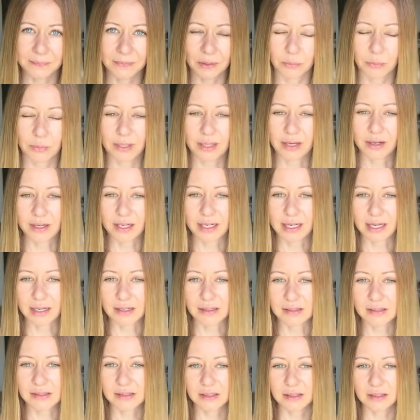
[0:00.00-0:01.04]
whether it
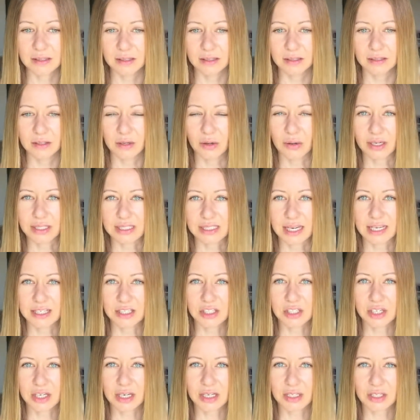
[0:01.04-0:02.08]
is your
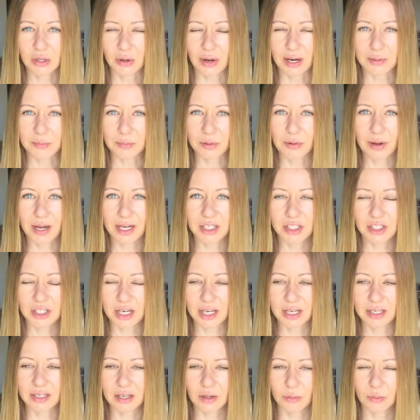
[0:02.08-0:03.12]
attention, your
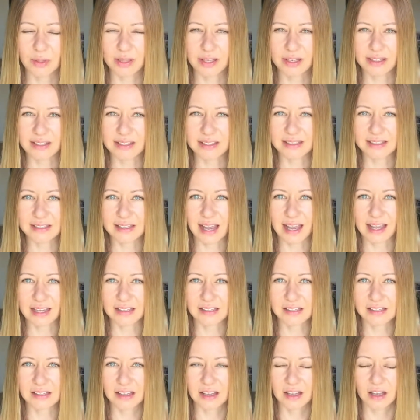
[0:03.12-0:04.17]
admiration, whether it is
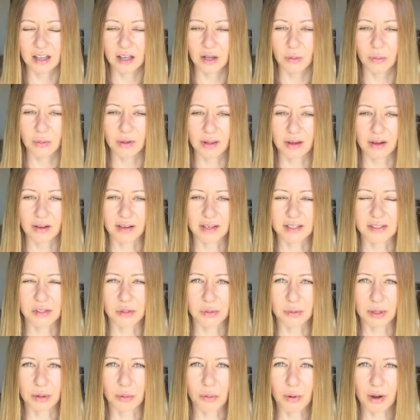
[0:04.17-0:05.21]
sex, whether it is
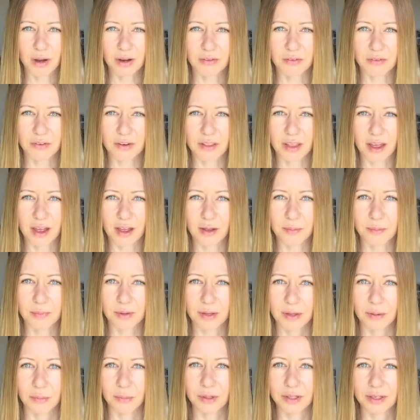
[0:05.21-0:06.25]
doing work for them,
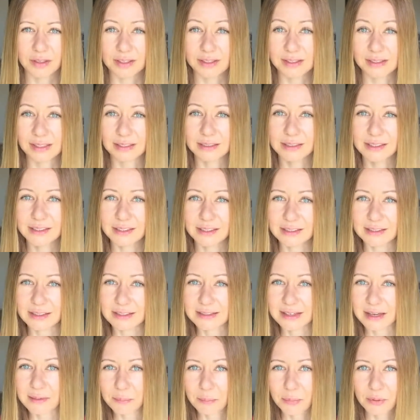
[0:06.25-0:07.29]
whether it is cleaning the
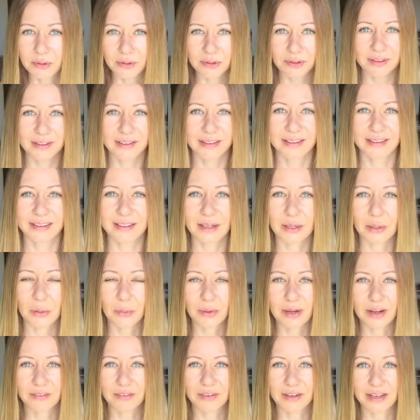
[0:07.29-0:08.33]
temple,
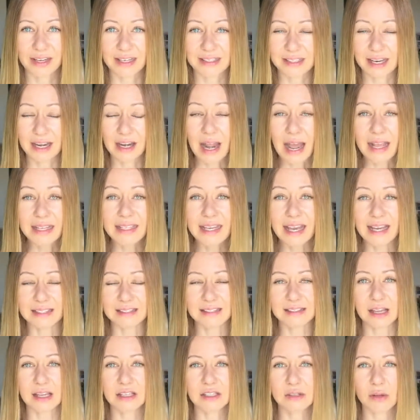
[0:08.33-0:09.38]
whatever it is. And
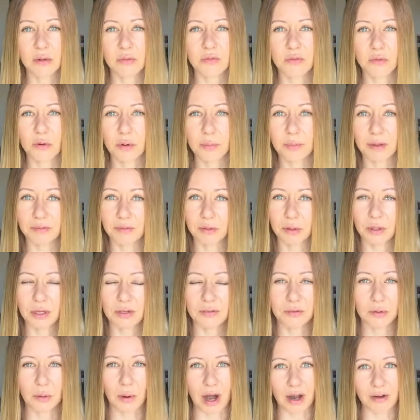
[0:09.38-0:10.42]
yes, some form, if
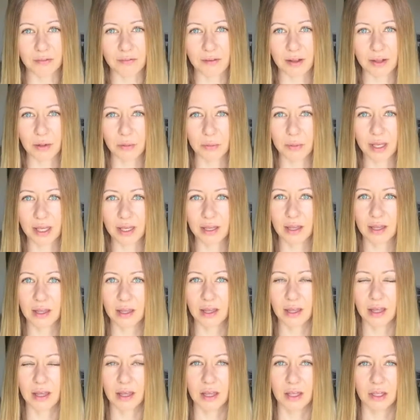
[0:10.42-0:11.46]
you are following,
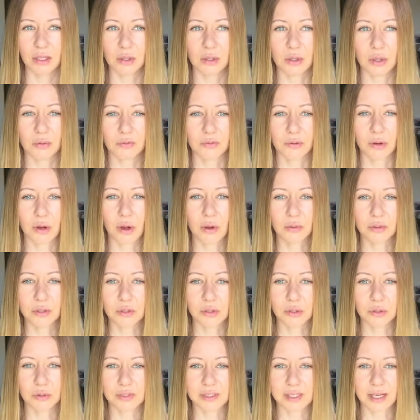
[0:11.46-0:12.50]
if you're going
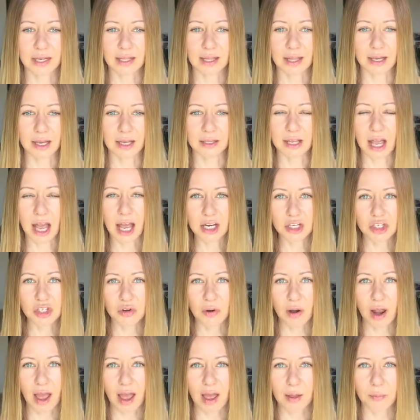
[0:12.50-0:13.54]
to say like an
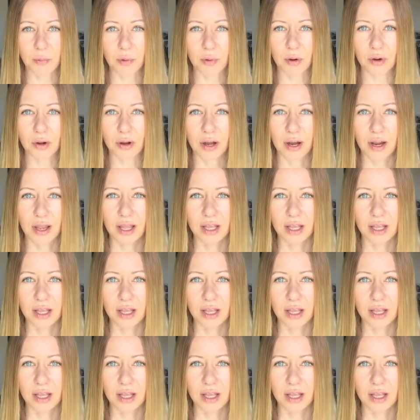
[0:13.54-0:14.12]
ashram, or